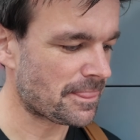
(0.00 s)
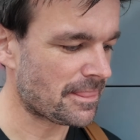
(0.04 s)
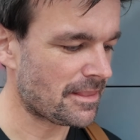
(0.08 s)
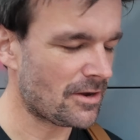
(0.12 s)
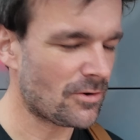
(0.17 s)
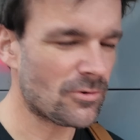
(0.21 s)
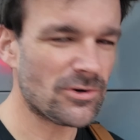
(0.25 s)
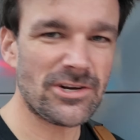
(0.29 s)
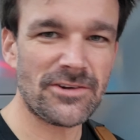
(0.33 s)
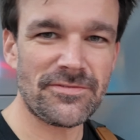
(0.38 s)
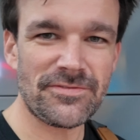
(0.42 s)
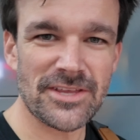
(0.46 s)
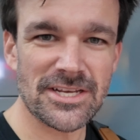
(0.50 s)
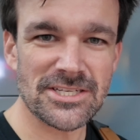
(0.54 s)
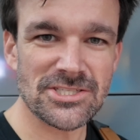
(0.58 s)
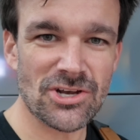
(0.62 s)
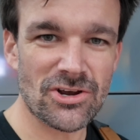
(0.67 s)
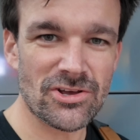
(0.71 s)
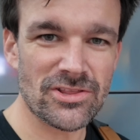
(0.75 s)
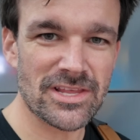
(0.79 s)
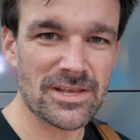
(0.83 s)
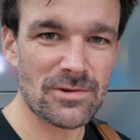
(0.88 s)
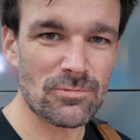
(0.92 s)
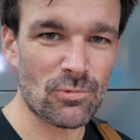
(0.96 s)
I wonder if there's
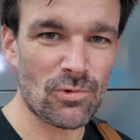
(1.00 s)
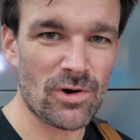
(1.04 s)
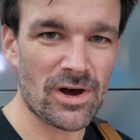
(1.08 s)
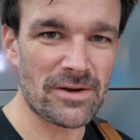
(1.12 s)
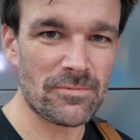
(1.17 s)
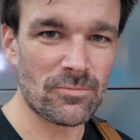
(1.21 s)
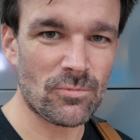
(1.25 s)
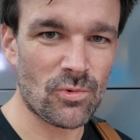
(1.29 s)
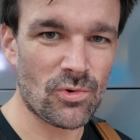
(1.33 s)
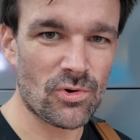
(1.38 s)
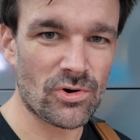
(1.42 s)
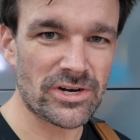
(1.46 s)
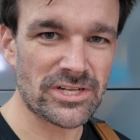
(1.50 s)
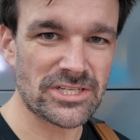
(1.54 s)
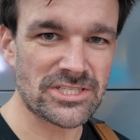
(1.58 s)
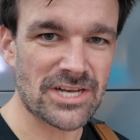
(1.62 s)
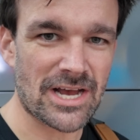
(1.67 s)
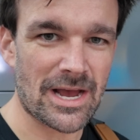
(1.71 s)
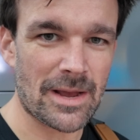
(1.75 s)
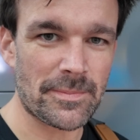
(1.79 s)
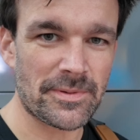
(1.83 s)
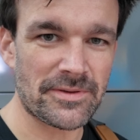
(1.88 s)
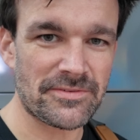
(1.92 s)
only one water type.